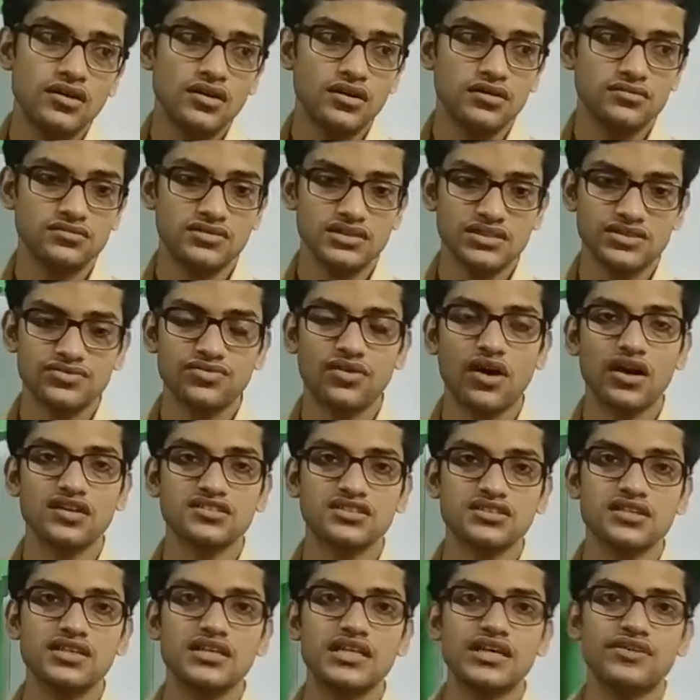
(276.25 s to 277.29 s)
these
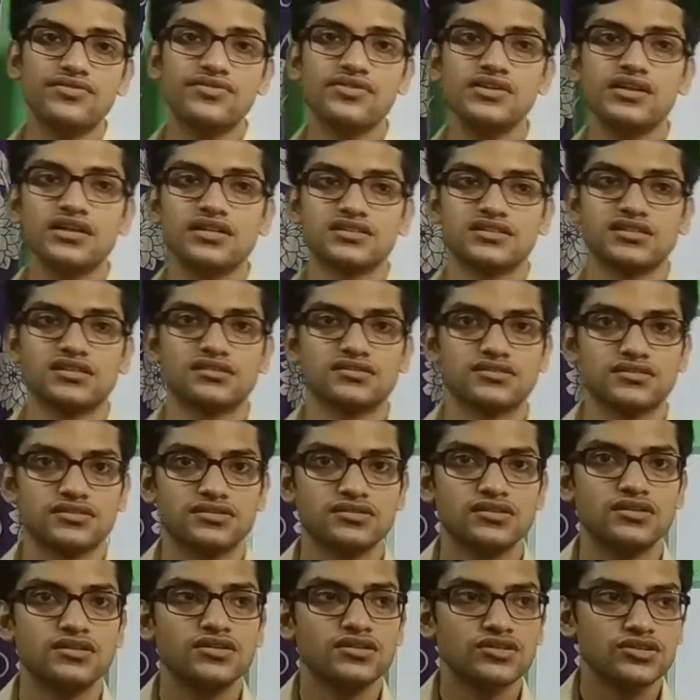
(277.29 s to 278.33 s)
function definitions.
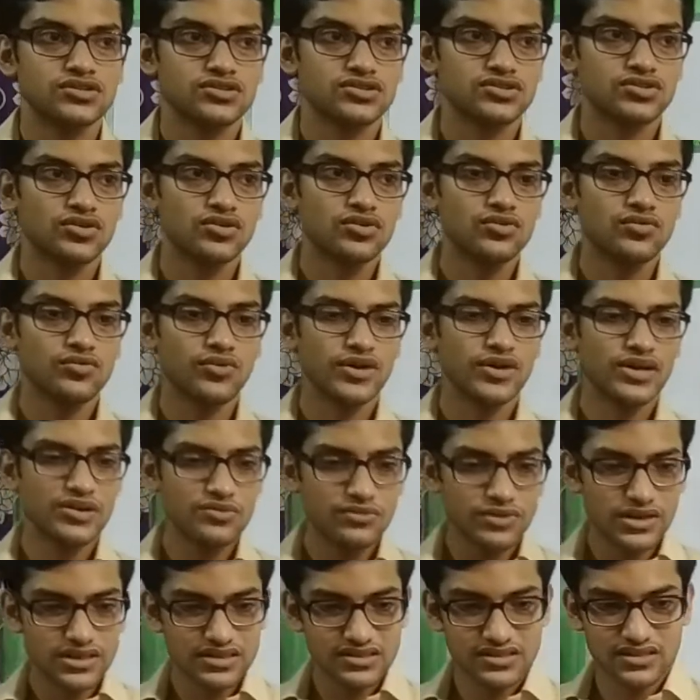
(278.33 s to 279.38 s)
So when we
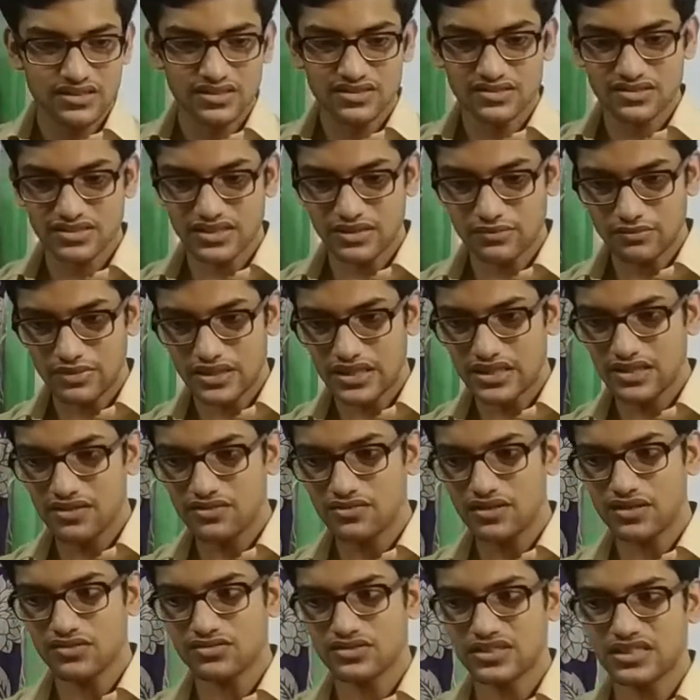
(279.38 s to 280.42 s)
are simply
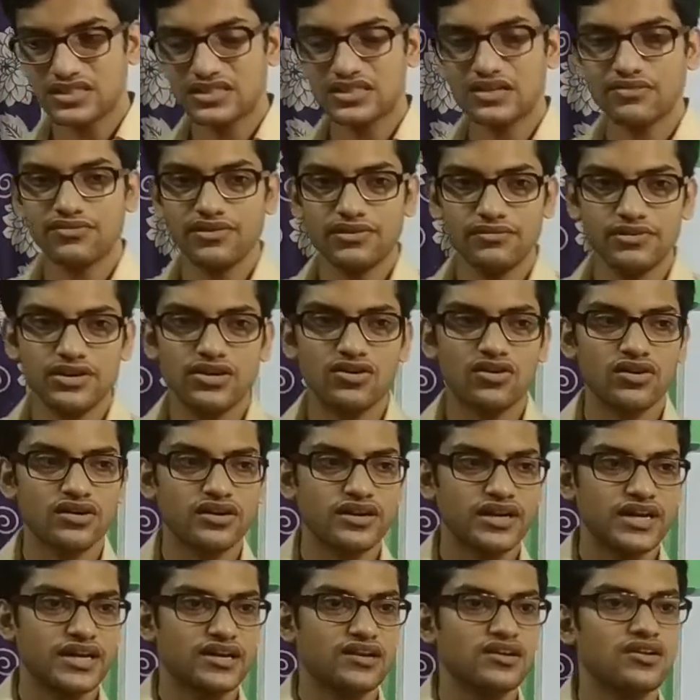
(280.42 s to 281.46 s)
using the
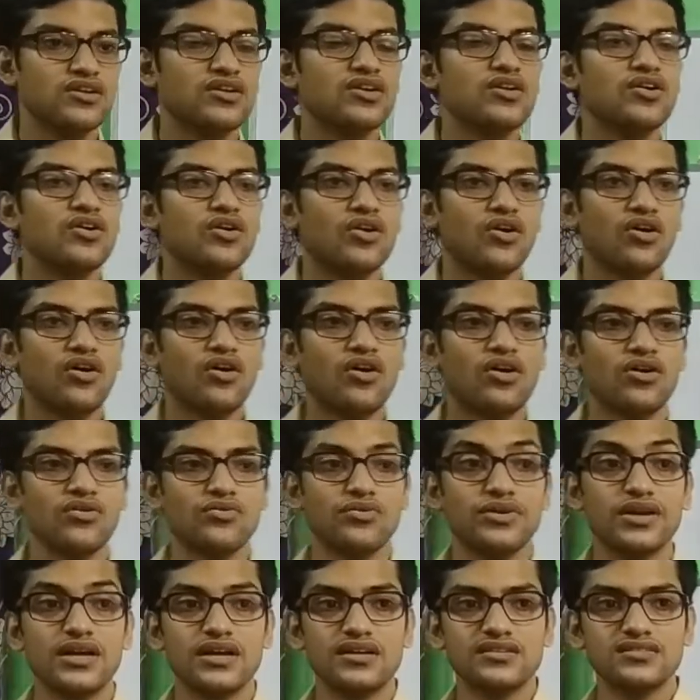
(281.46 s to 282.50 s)
VB.NET, or
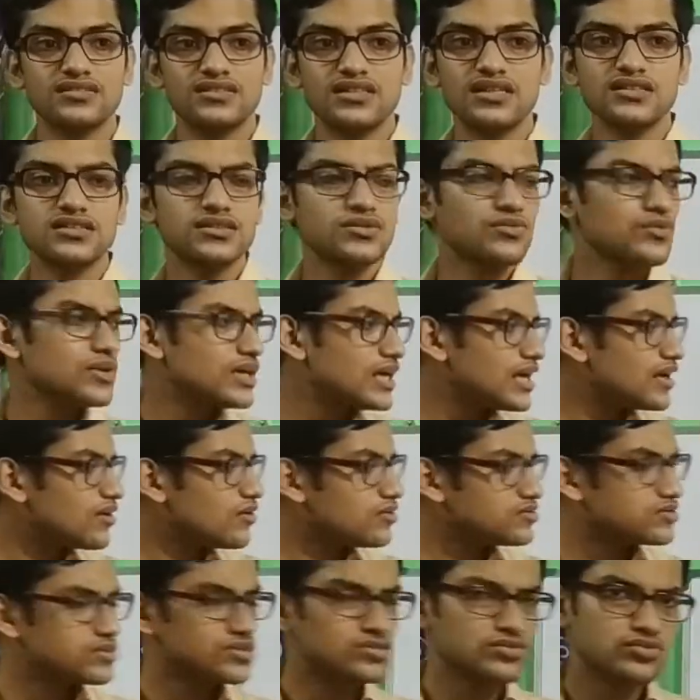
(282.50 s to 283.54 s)
we can
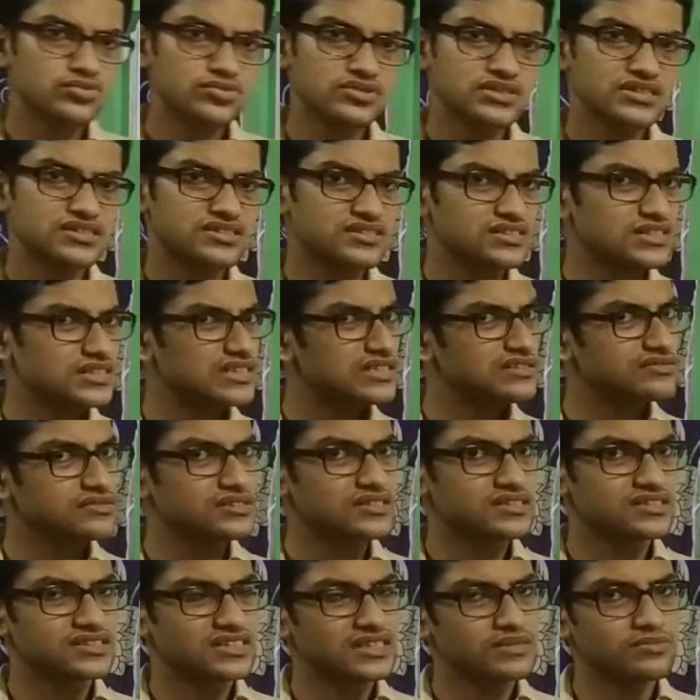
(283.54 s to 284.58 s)
also do this thing using
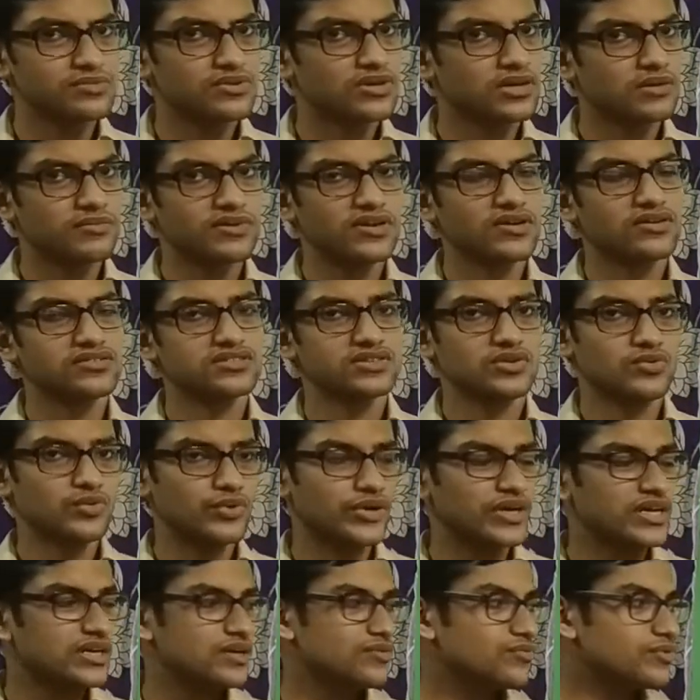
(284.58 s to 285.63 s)
C programming also.
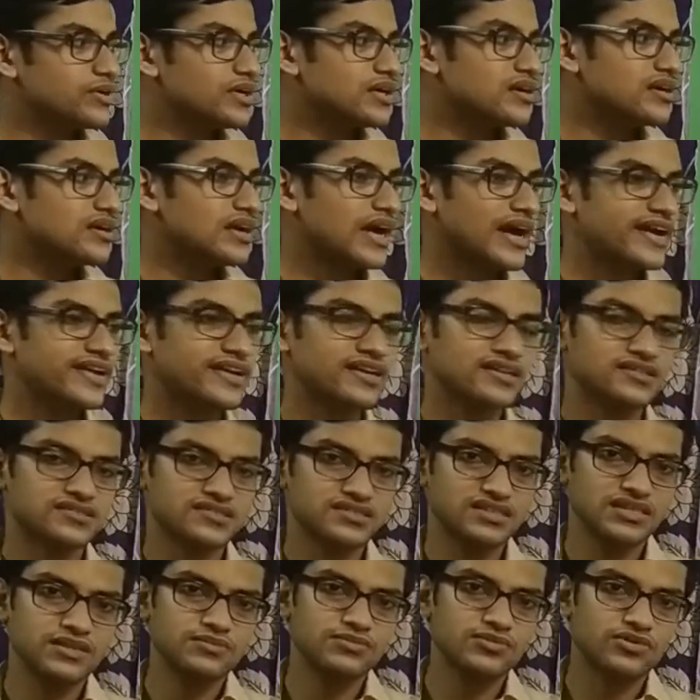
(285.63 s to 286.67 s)
When we are writing a
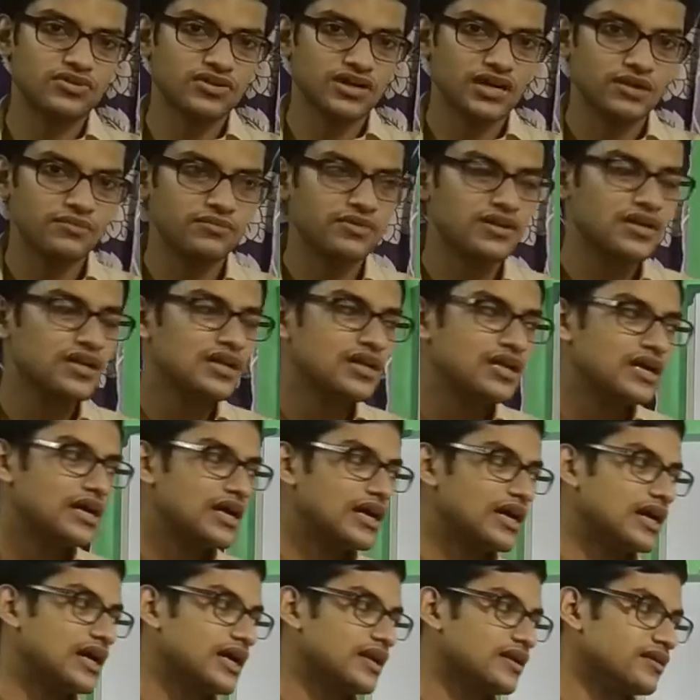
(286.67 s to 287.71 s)
C program,
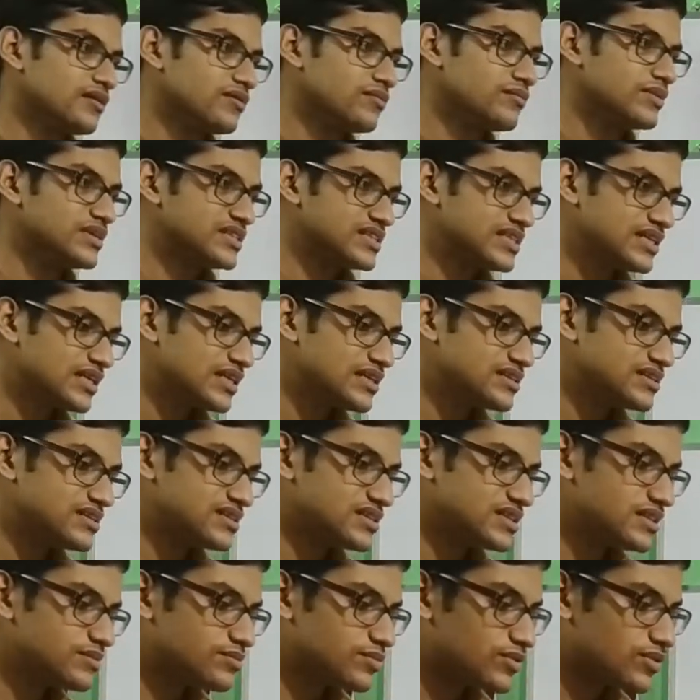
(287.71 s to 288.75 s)
and basically
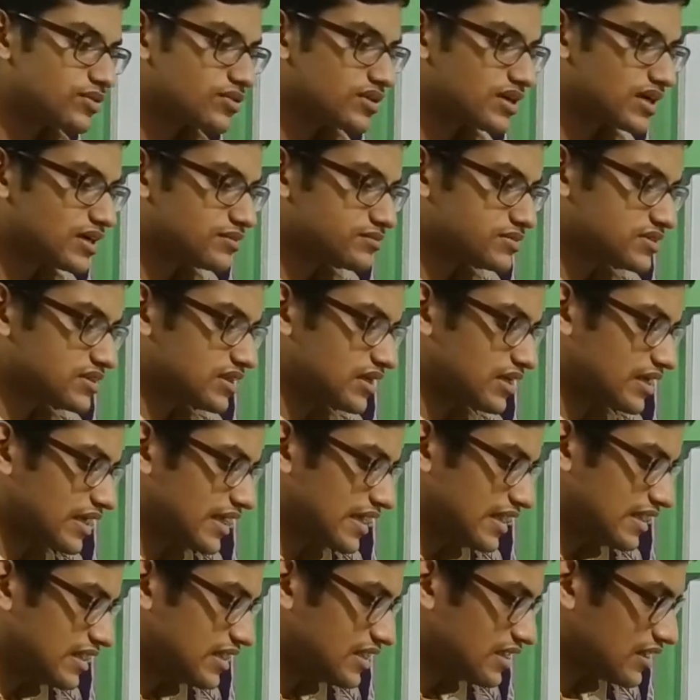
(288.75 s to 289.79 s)
C programs and
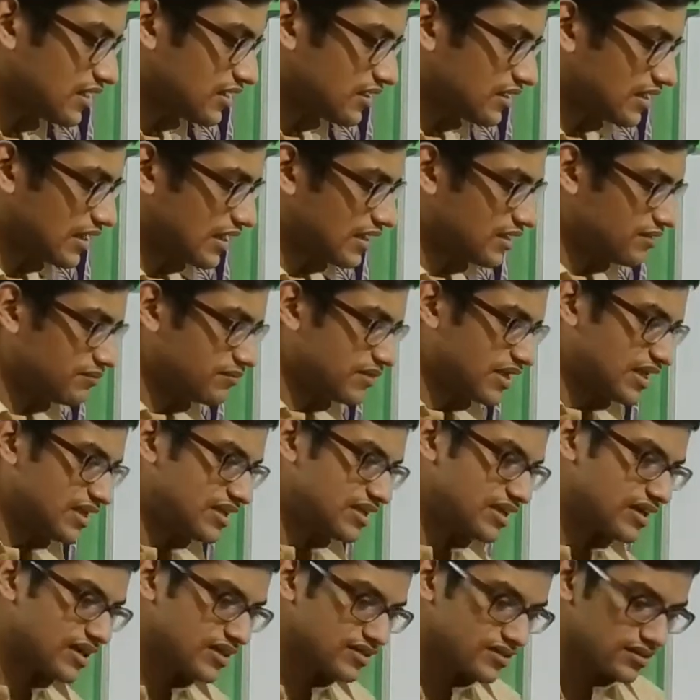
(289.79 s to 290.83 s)
many
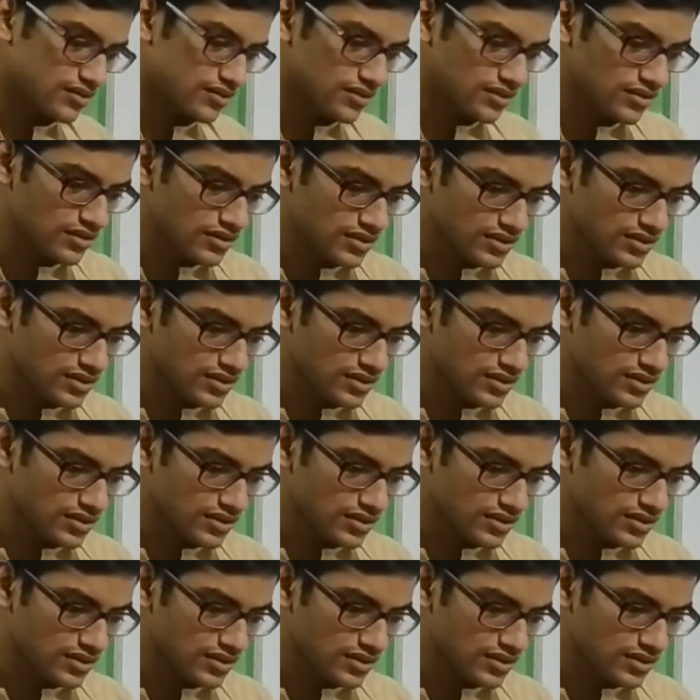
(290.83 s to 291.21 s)
other